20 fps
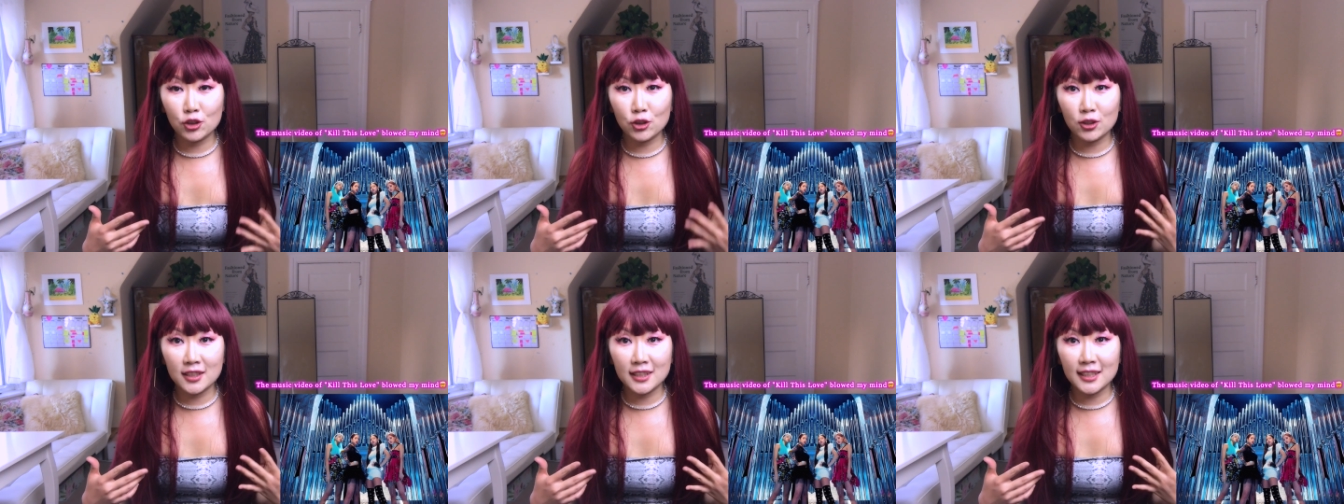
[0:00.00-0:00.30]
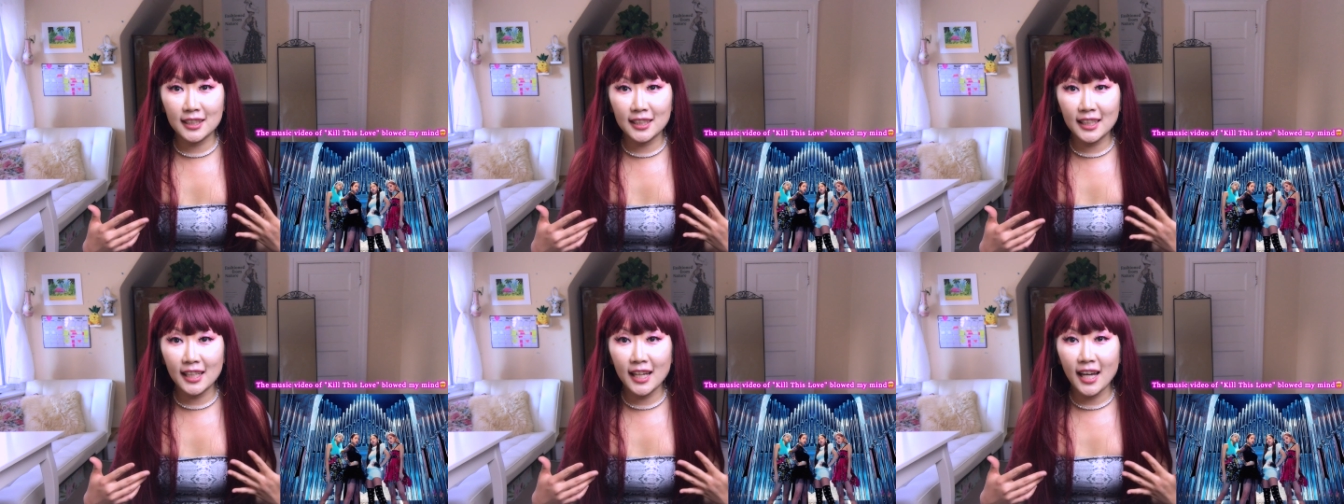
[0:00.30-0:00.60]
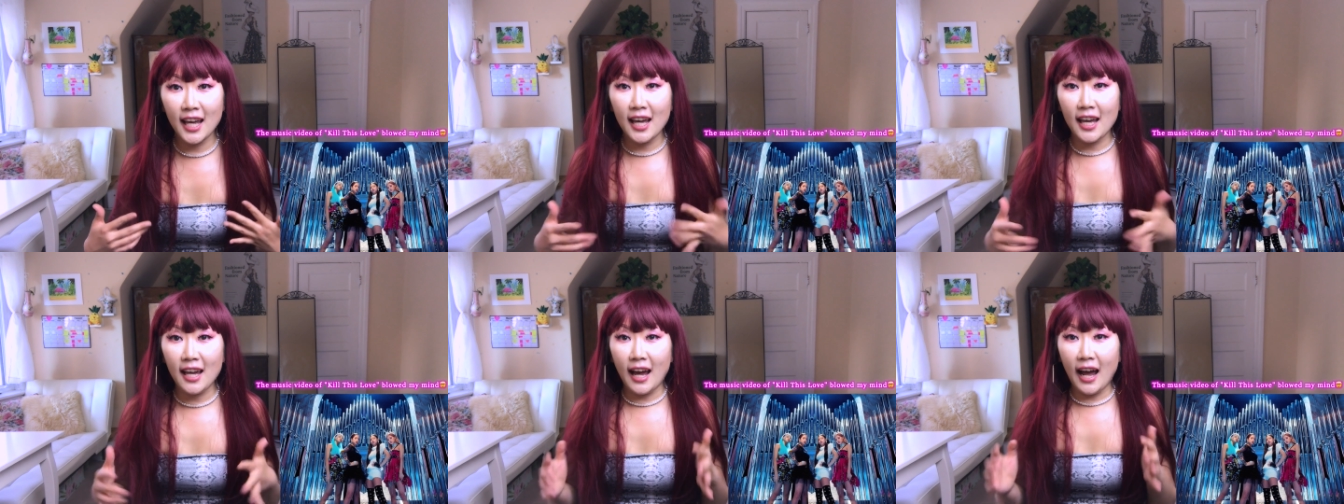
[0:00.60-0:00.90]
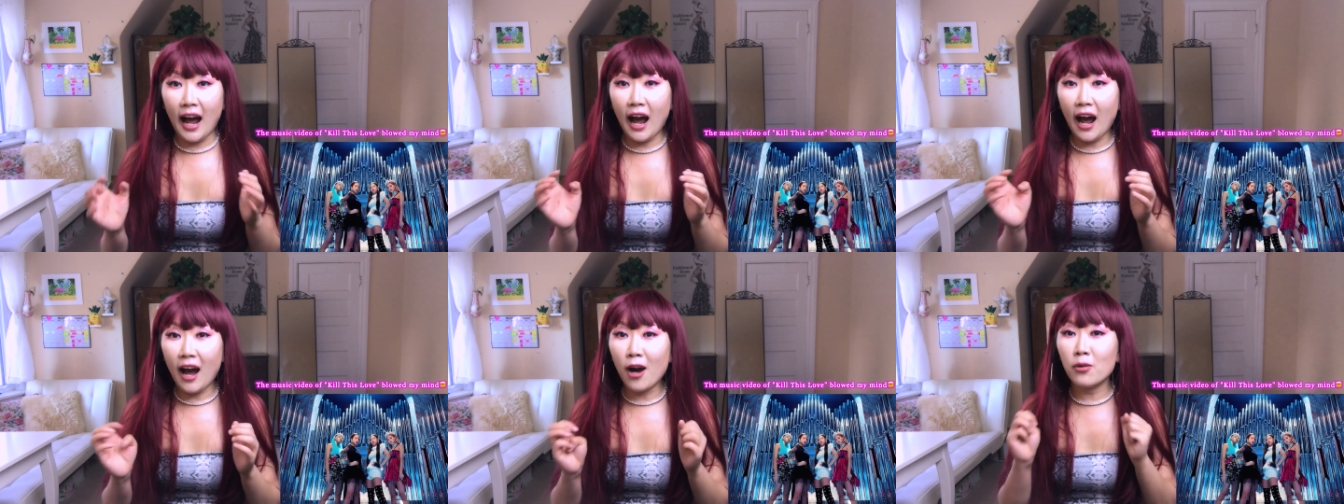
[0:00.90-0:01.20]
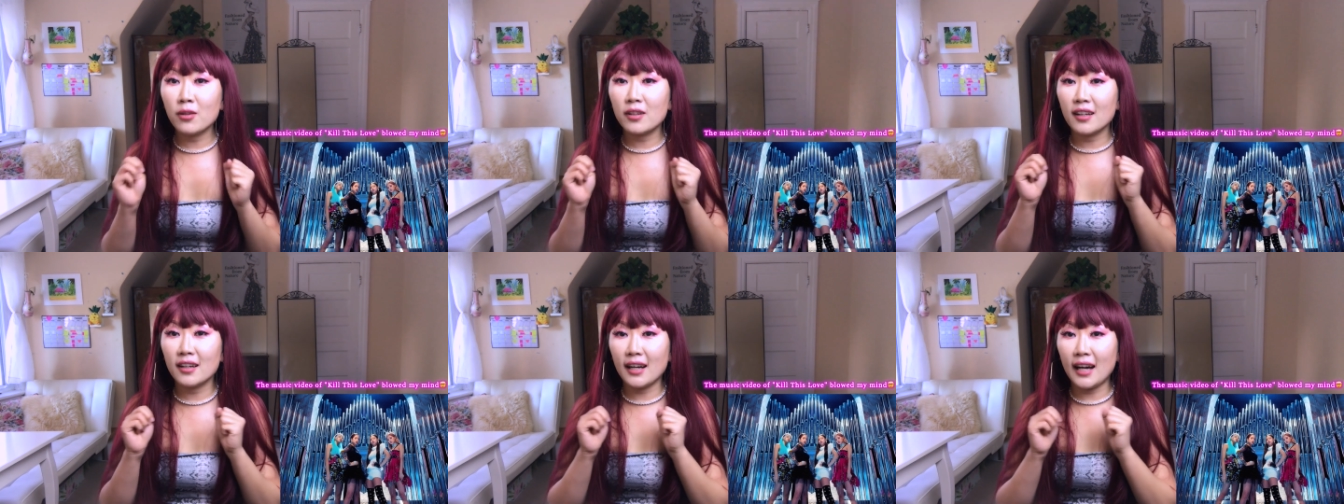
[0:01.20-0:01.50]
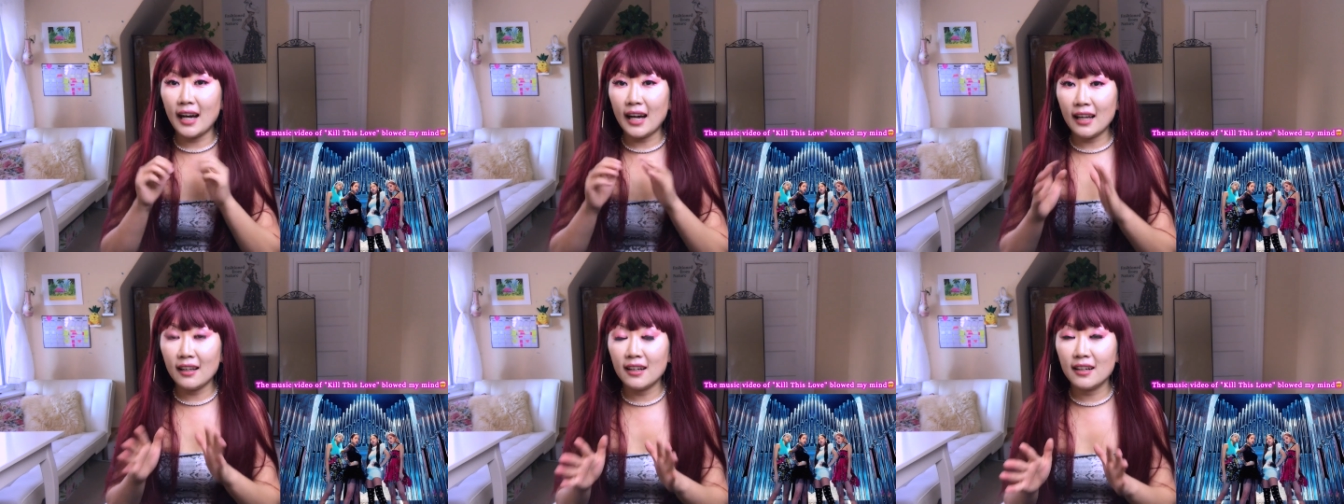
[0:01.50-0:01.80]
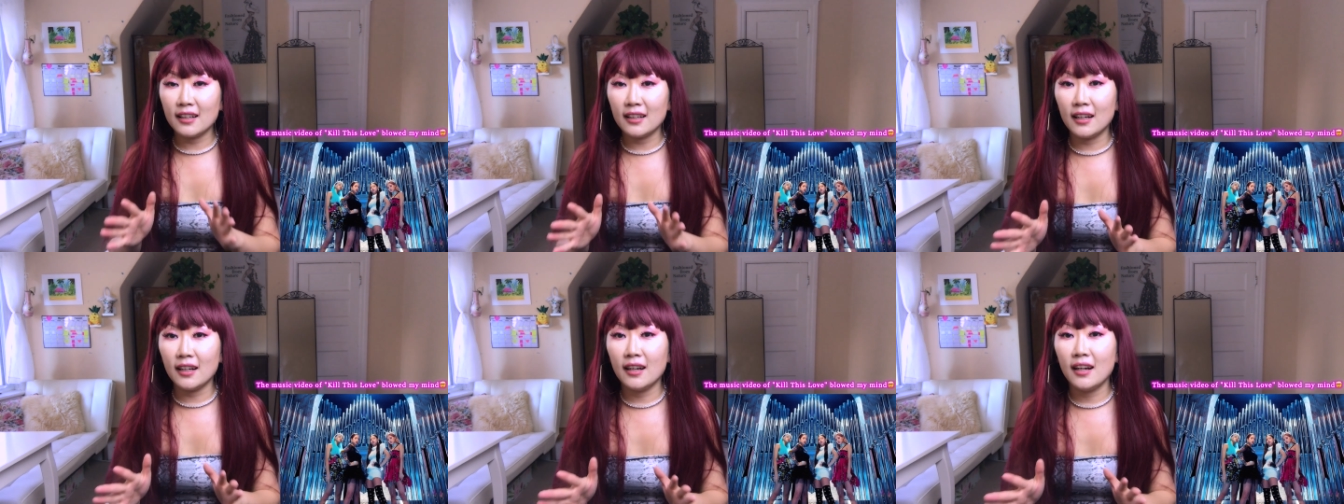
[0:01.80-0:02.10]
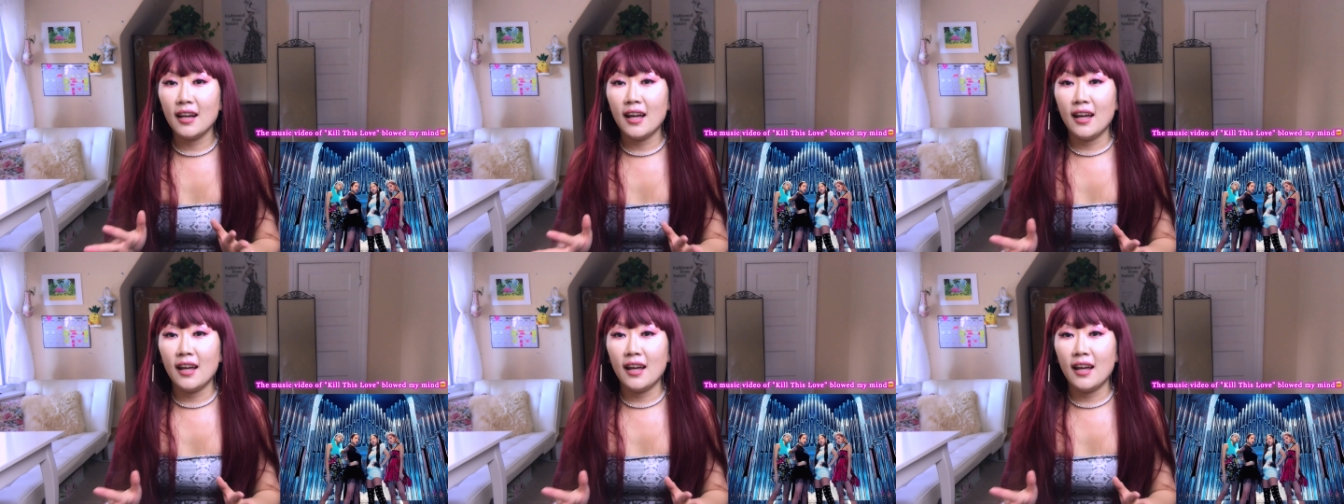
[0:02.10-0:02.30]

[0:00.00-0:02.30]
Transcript: to see how the color